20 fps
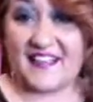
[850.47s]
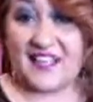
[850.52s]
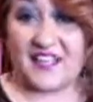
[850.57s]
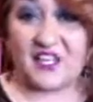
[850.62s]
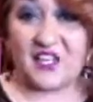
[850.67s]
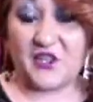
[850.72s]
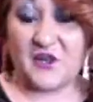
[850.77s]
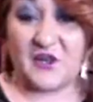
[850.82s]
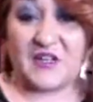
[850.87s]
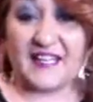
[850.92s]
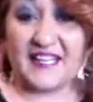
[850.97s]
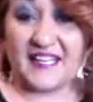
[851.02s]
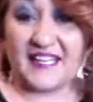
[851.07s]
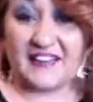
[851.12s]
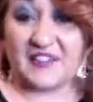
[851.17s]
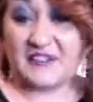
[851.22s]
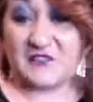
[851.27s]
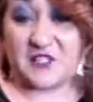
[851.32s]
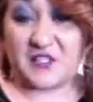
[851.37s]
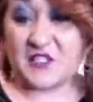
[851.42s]
you can get
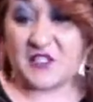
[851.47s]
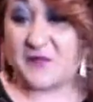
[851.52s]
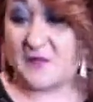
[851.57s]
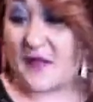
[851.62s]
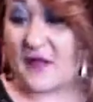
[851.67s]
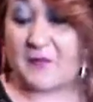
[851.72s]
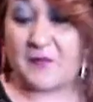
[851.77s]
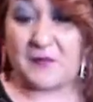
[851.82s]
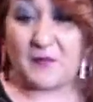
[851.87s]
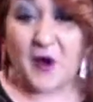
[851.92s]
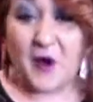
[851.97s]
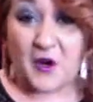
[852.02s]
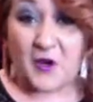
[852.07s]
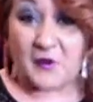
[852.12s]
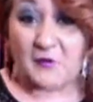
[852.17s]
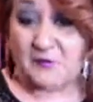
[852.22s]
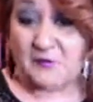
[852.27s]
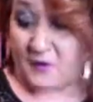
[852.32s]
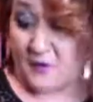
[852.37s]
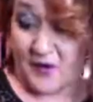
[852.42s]
it just by
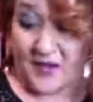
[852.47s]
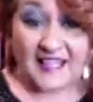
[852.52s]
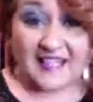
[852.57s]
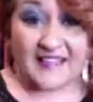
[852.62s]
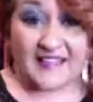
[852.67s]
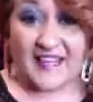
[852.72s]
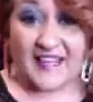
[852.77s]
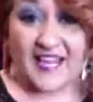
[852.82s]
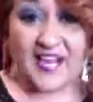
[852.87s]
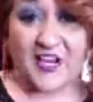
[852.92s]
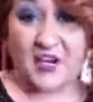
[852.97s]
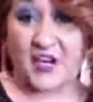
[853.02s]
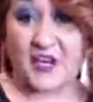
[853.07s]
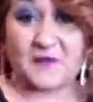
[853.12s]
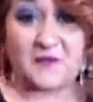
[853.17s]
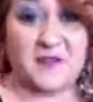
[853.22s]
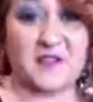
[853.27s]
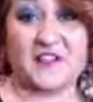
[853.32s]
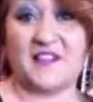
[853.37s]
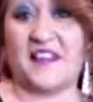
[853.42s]
braiding the hair
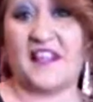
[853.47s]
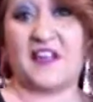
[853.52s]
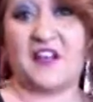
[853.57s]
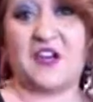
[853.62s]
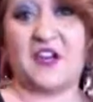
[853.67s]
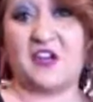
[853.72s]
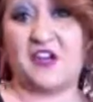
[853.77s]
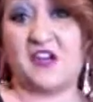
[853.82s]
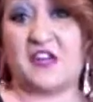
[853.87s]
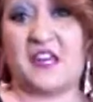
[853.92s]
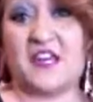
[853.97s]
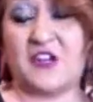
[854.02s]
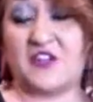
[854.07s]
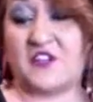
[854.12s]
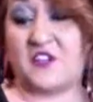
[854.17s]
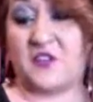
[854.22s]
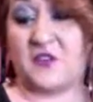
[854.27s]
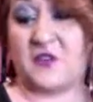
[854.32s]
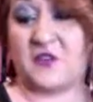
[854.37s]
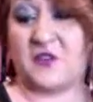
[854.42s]
and putting that
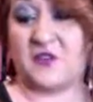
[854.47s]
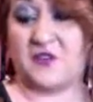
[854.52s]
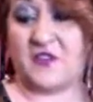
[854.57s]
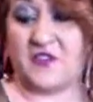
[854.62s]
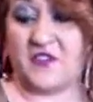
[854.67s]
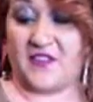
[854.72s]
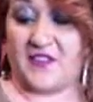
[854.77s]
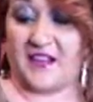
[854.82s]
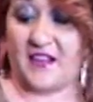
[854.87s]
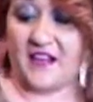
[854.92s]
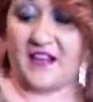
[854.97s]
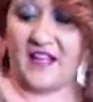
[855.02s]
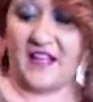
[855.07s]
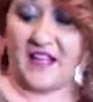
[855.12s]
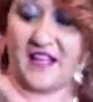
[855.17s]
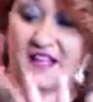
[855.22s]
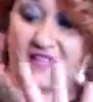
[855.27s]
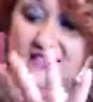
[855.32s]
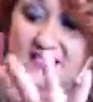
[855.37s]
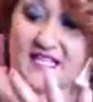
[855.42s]
keratin curl on there.
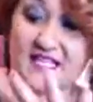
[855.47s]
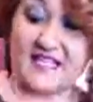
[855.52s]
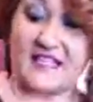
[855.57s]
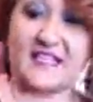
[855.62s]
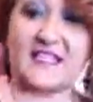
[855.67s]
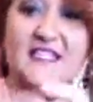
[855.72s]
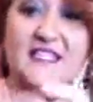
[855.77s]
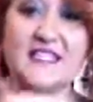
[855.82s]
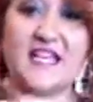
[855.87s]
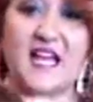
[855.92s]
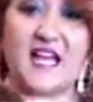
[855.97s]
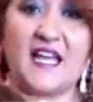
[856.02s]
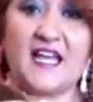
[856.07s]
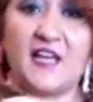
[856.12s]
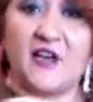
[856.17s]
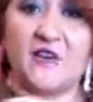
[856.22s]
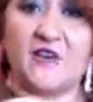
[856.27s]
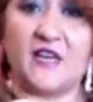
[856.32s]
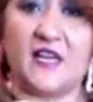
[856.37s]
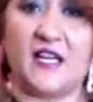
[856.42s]
See this side
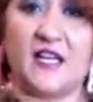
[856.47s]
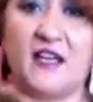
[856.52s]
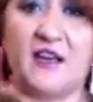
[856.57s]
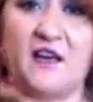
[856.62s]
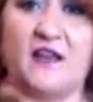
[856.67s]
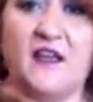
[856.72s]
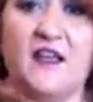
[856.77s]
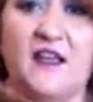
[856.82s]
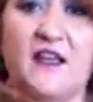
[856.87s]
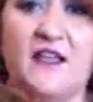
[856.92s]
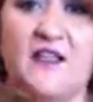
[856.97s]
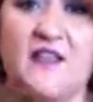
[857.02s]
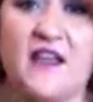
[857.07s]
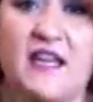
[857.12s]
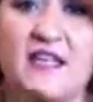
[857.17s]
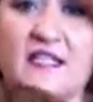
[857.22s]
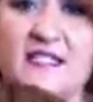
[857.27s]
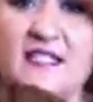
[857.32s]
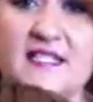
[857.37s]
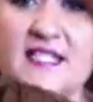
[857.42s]
over here,
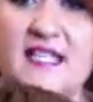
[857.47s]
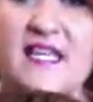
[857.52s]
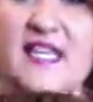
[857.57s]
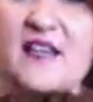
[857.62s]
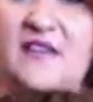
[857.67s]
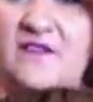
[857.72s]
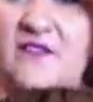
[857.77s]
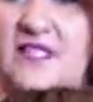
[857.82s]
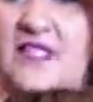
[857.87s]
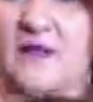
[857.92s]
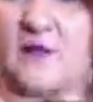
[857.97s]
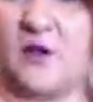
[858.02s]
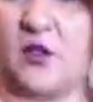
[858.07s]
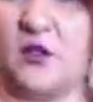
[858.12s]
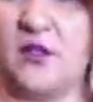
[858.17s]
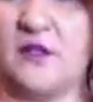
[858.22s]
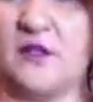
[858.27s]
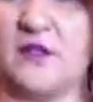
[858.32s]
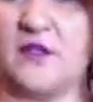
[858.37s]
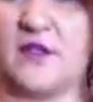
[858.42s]
that is the
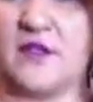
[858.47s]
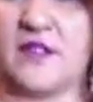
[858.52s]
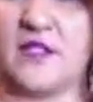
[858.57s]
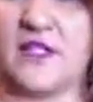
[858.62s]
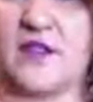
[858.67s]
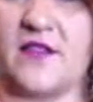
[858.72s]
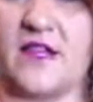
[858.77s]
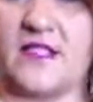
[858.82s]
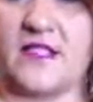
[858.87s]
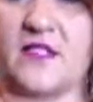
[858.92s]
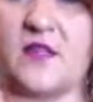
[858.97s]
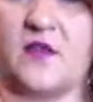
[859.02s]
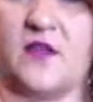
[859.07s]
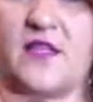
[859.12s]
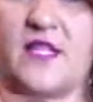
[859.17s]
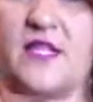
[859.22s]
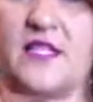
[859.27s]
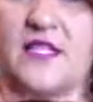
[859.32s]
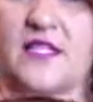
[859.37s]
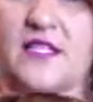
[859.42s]
invisible. So that's the one
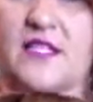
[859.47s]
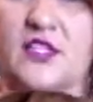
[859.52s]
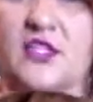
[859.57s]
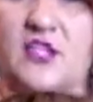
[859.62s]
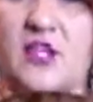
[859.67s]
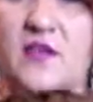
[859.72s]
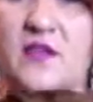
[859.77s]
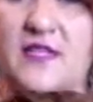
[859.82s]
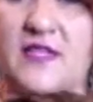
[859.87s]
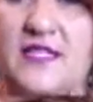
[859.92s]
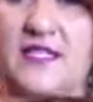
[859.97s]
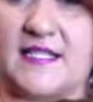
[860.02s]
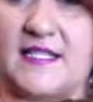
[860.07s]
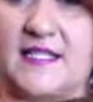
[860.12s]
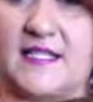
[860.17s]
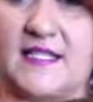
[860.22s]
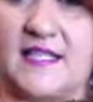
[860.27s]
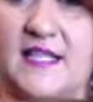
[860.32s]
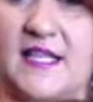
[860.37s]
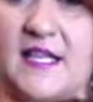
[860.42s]
that doesn't show, that doesn't
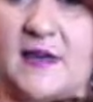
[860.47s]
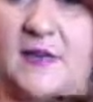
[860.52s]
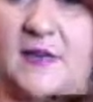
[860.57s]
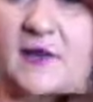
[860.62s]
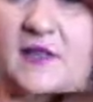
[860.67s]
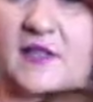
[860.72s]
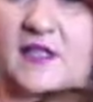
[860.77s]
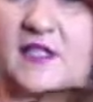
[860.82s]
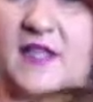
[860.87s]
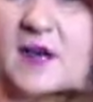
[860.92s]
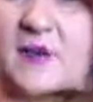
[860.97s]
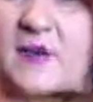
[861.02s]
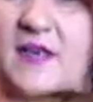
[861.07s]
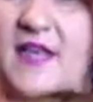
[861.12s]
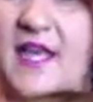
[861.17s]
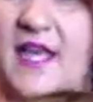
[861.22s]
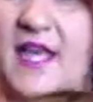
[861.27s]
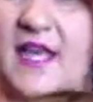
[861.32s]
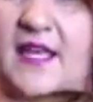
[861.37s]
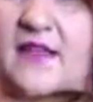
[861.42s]
stick up on the top of the
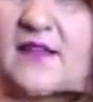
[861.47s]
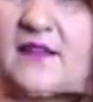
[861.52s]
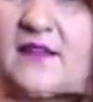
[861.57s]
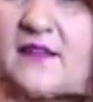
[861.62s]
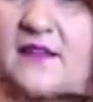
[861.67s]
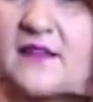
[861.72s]
head.